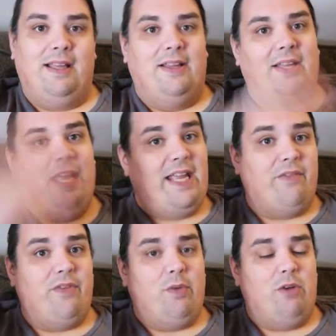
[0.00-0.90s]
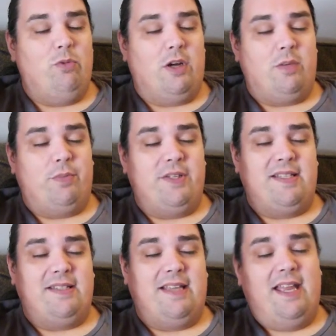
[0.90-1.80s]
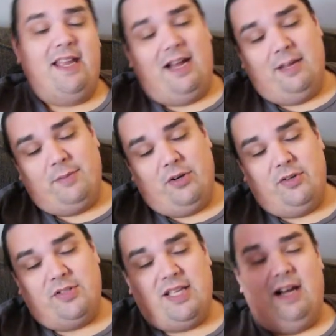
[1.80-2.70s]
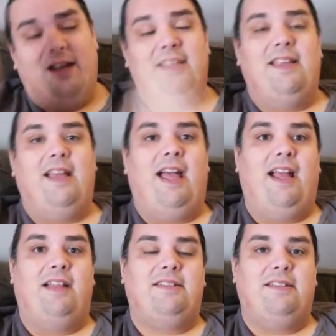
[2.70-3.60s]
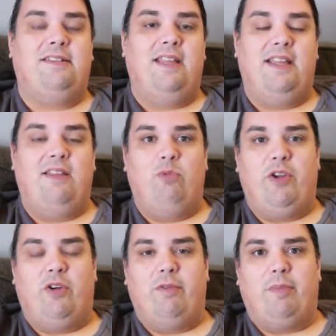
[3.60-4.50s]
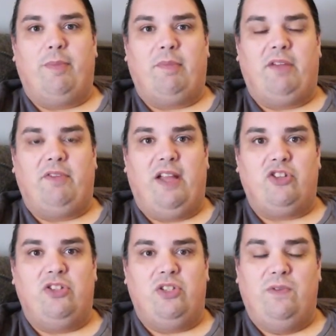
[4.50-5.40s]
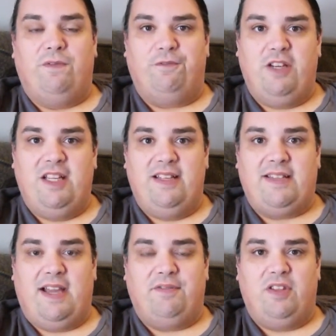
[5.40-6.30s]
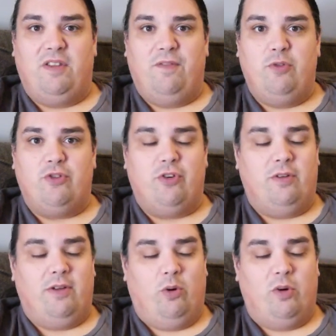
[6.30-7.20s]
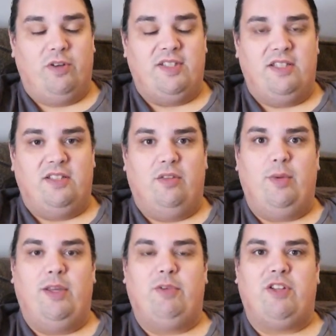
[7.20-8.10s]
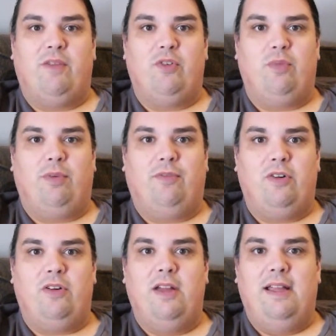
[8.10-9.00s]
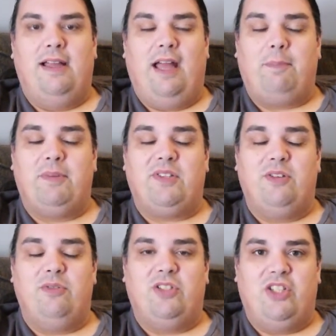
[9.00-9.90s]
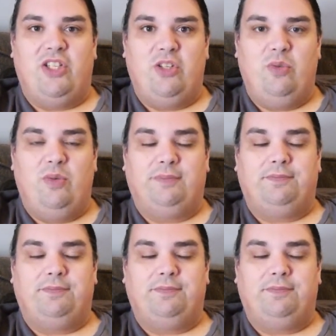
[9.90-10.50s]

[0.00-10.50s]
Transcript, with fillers: Hey everyone, welcome to Princess Gay. I'm your host Connie, and today we are here with my blind reaction to Free Dive to the Future, or Season 3, whichever you prefer, Episode 2.